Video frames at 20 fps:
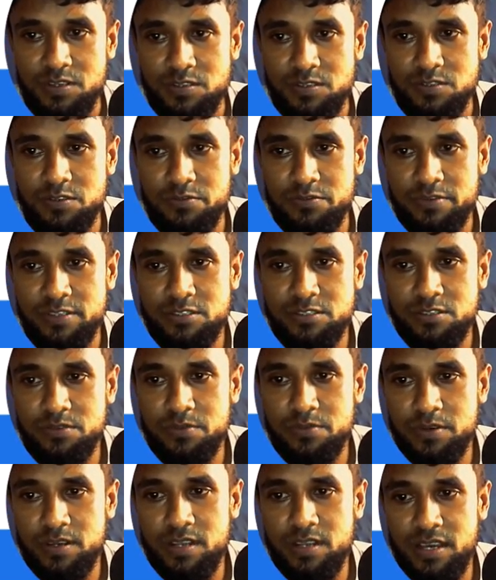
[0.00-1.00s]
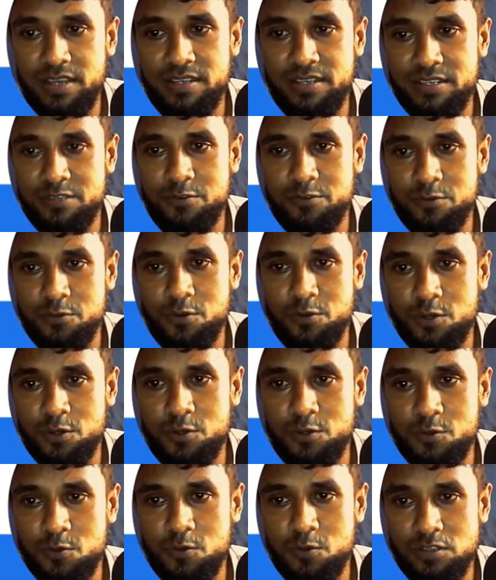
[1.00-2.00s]
So first of all, I need to go
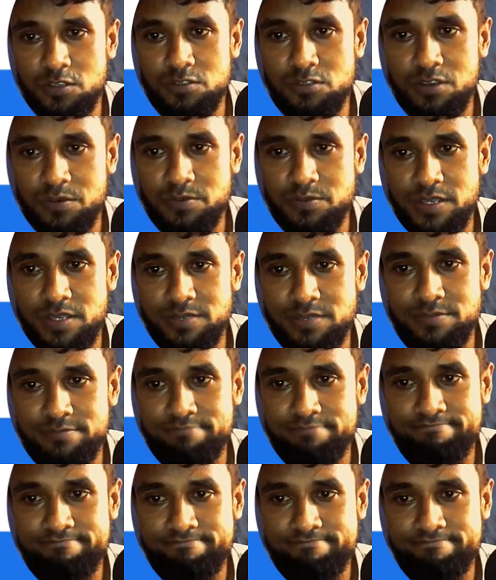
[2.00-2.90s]
tools option